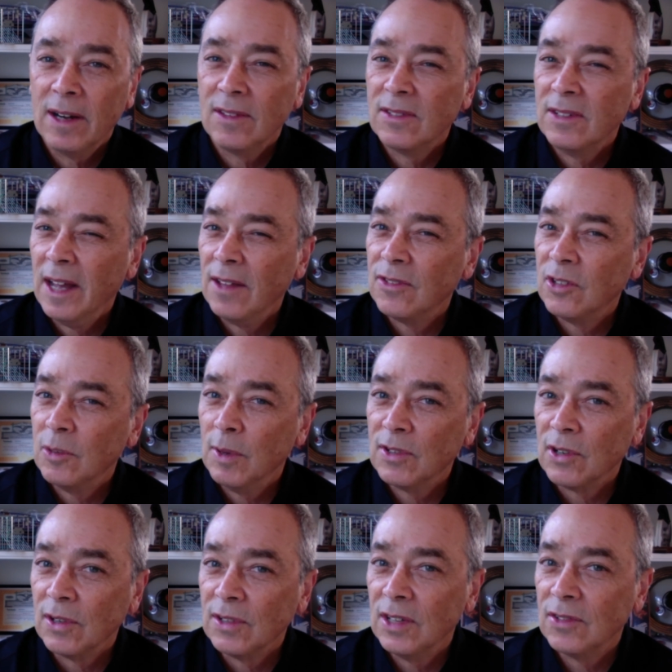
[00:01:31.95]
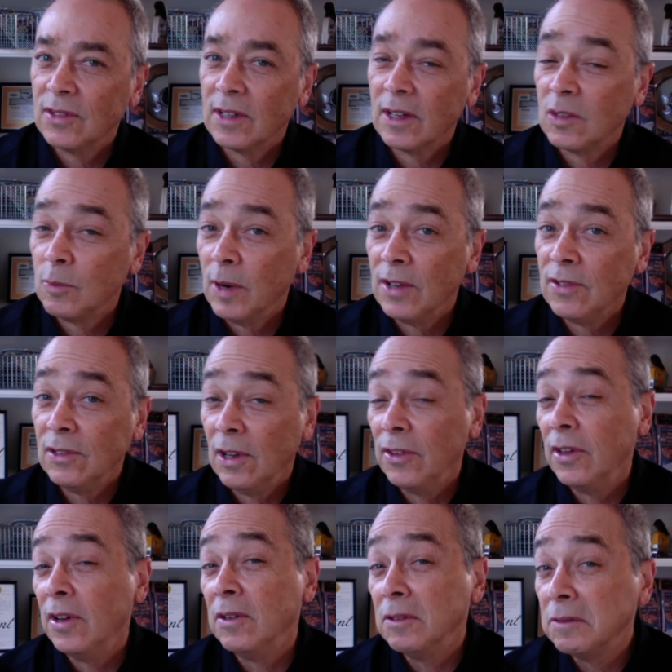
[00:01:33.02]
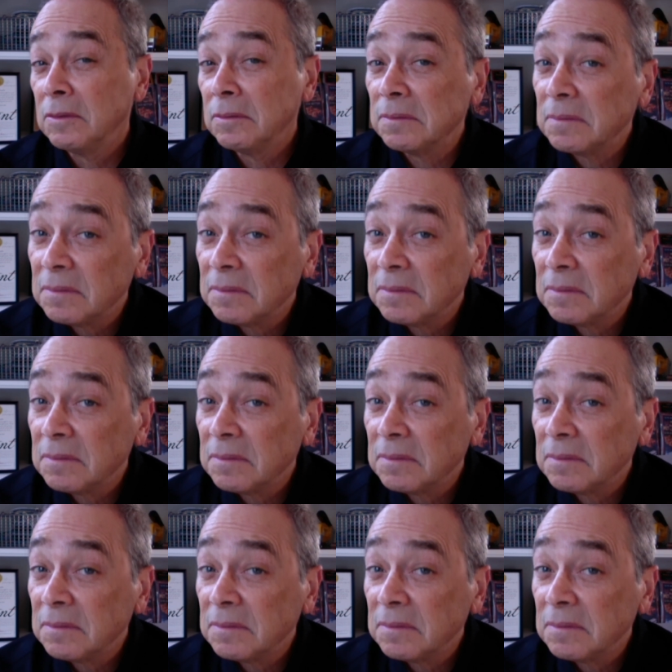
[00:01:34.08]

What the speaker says: It's not so much artistic expression, although,